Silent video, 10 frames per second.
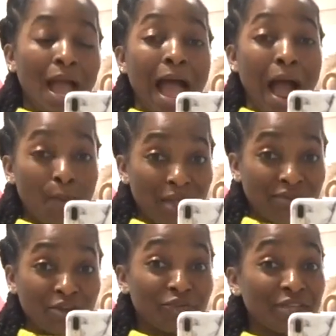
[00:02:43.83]

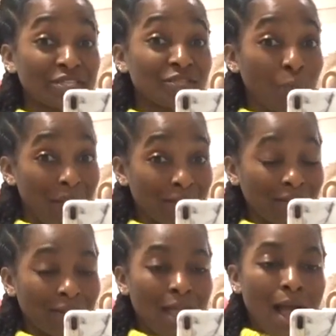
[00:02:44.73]
However, this
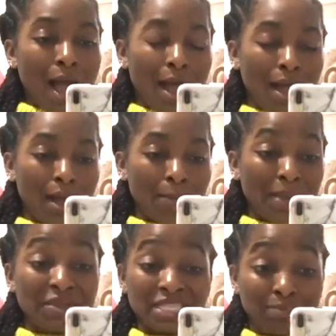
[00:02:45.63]
sweater,
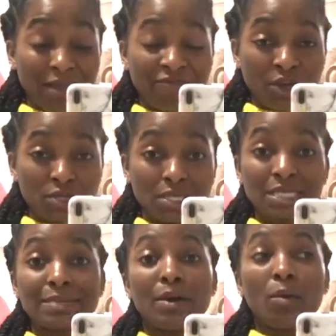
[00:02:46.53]
and this is my first
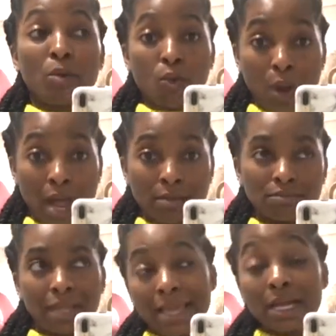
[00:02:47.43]
Isabel Marant
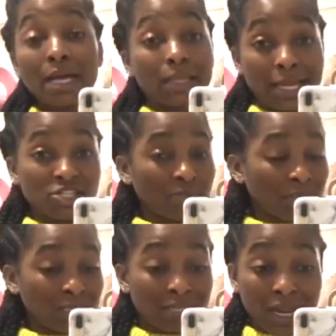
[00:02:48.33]
like collection
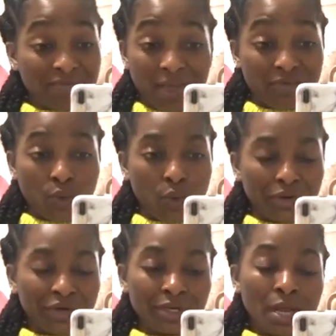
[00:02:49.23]
piece that I've ever
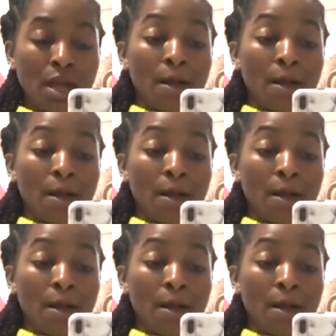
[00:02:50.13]
ordered.